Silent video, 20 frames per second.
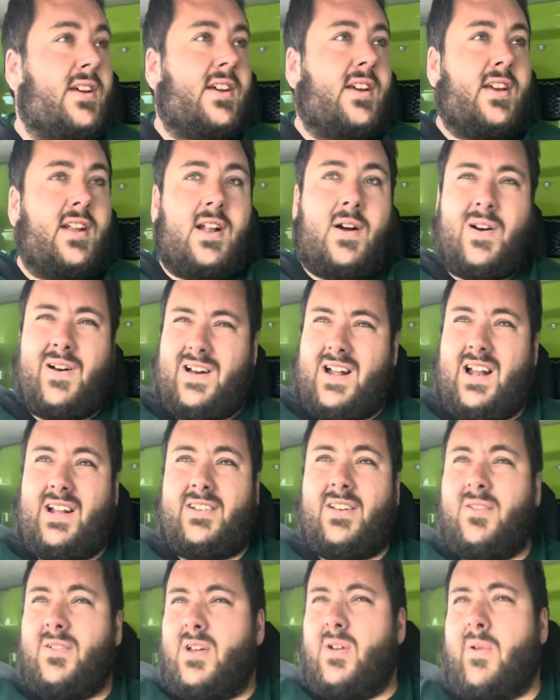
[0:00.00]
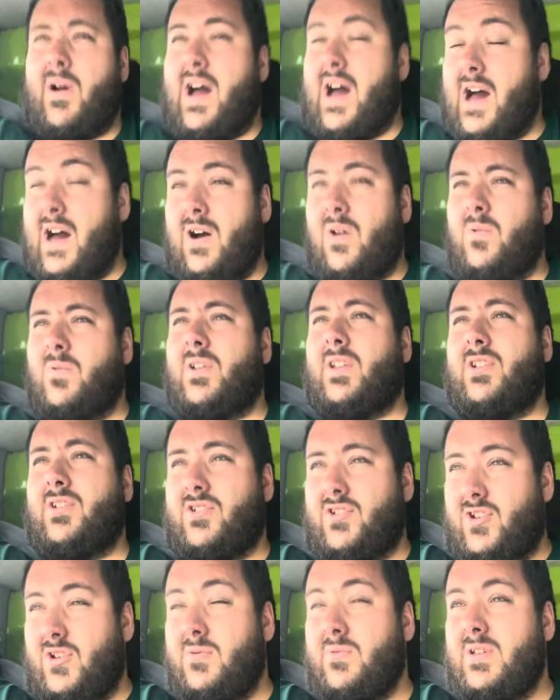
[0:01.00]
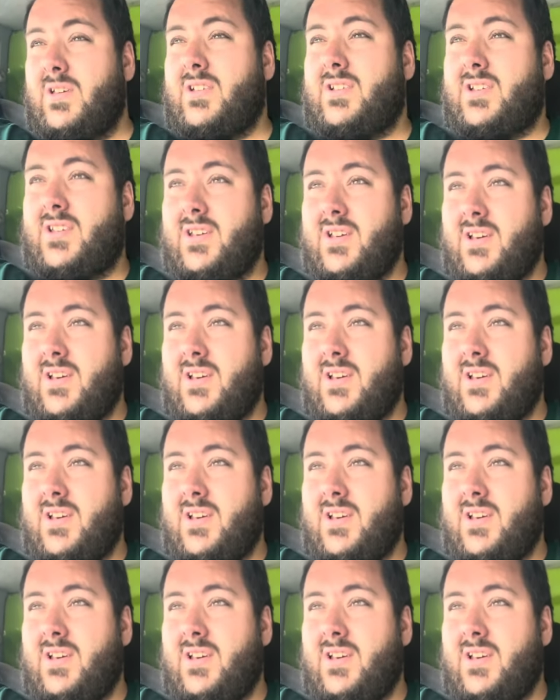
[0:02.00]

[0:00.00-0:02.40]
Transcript: and I don't know how they do it,